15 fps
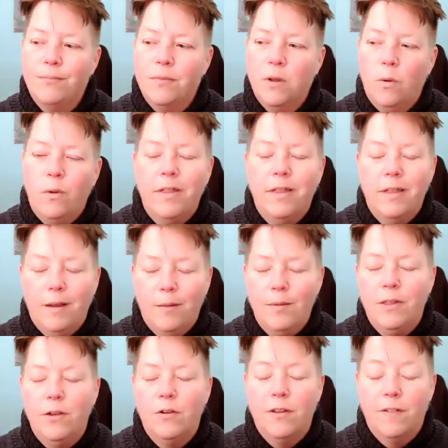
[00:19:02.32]
Well, I mean,
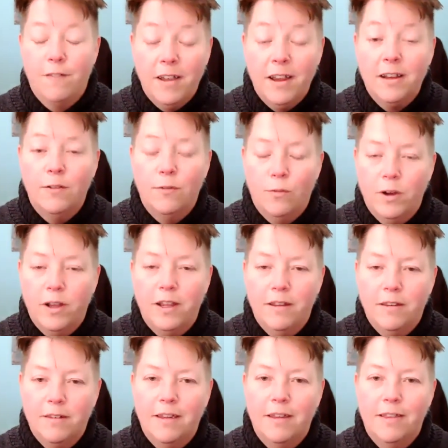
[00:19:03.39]
there's effective
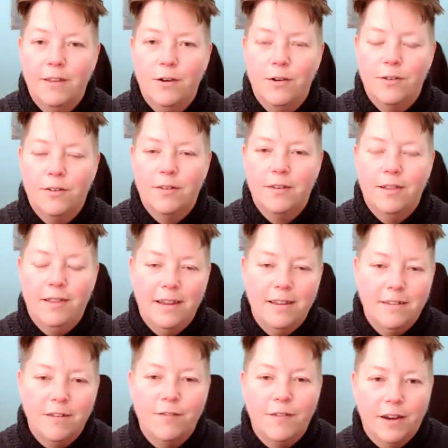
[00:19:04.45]
ways and there's
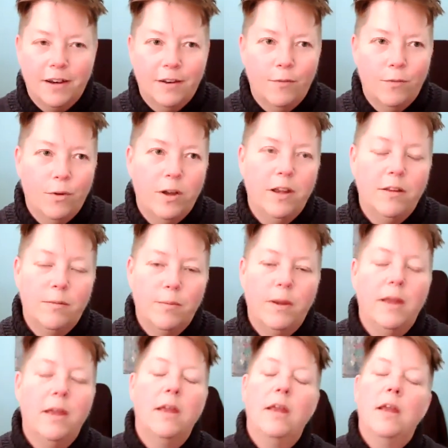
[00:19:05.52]
less effective ways,
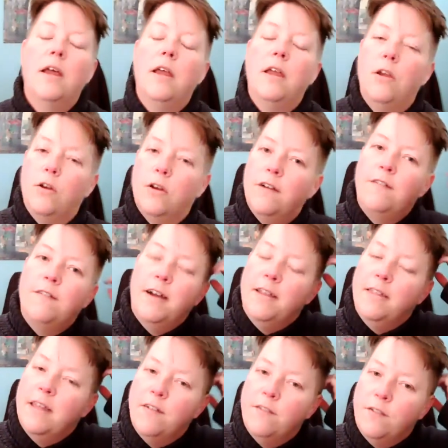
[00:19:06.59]
but you're gonna find
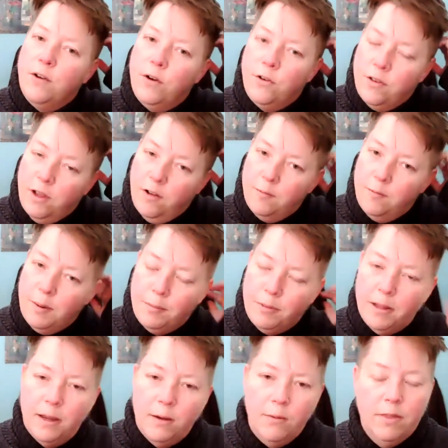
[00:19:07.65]
that for yourself by
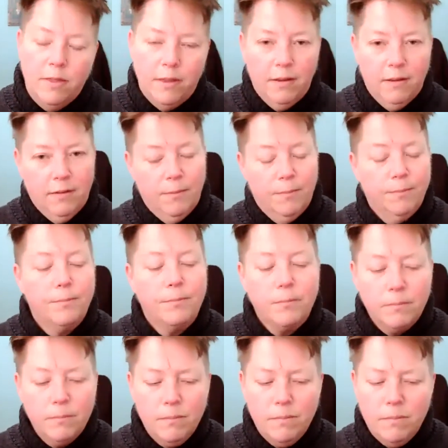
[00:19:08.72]
playing with these.
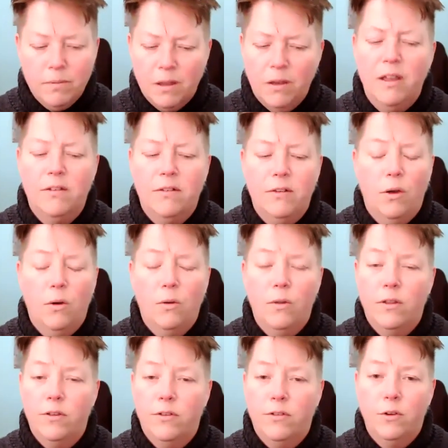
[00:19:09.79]
Okay, so let's
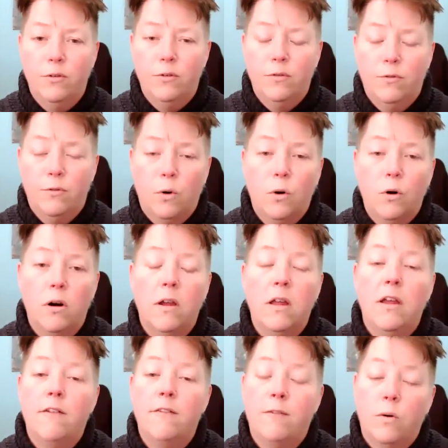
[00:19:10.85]
do 4,
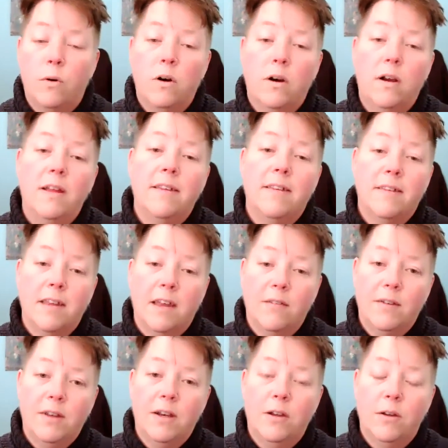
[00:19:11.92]
4, and 7.
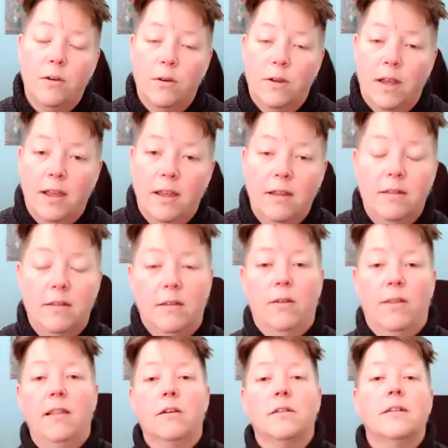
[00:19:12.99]
Okay, so
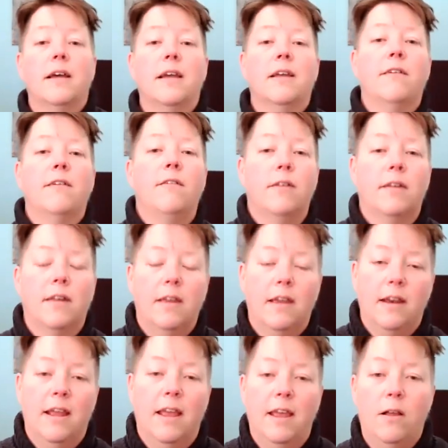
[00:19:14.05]
that looks like
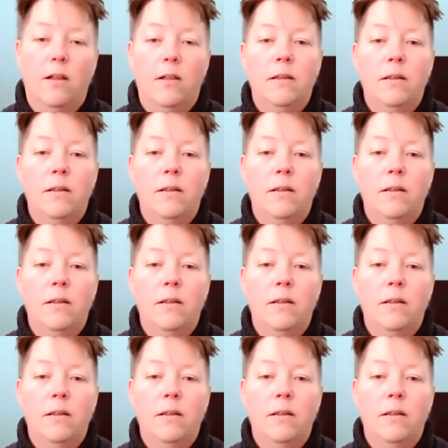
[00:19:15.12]
inhale,